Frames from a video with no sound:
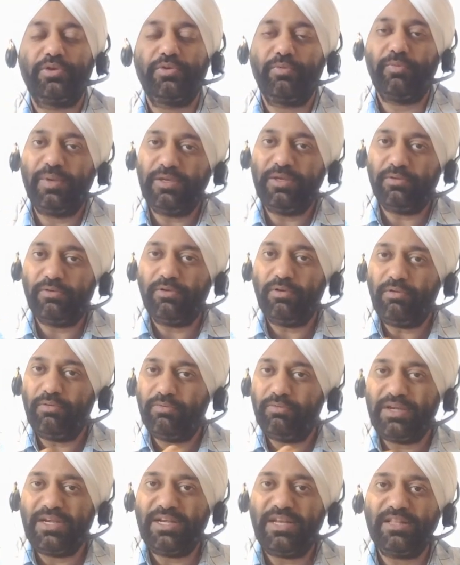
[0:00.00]
So when you're
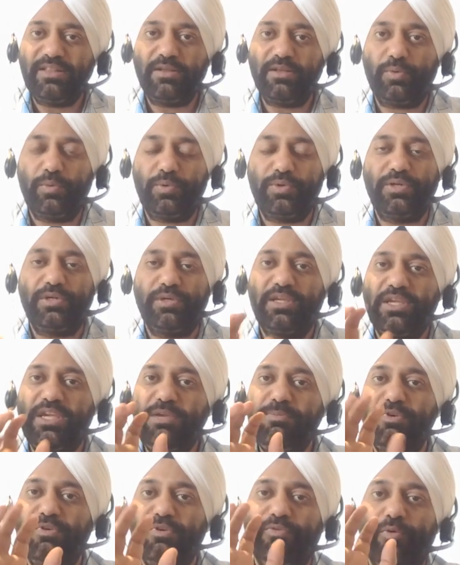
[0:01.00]
reading the question,
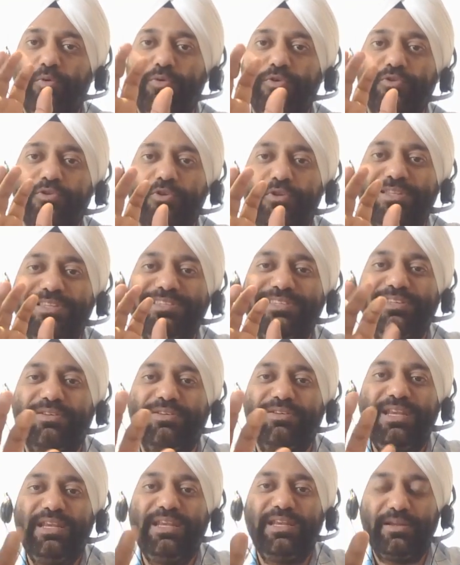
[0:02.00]
keep your focus on the
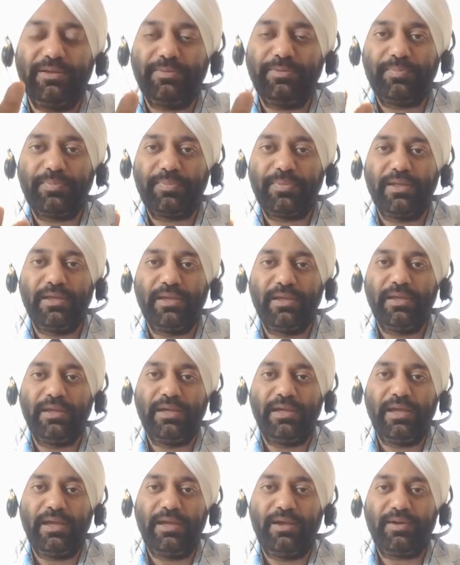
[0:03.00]
screen.
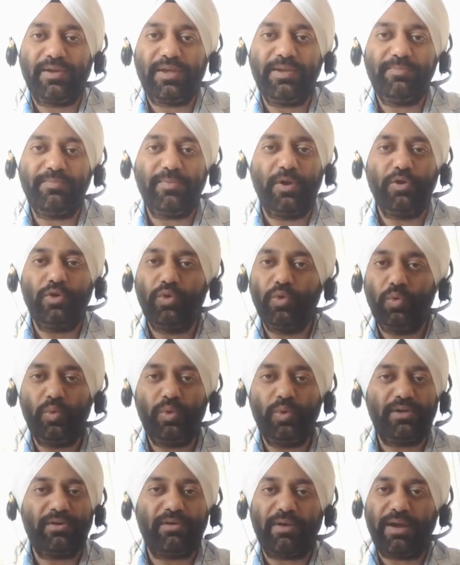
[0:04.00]
Okay,
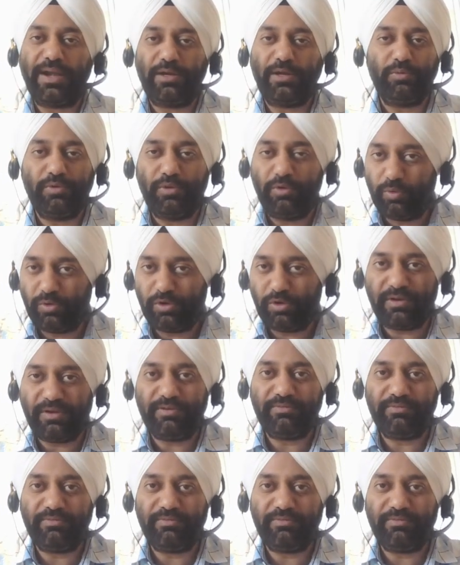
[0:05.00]
don't try to note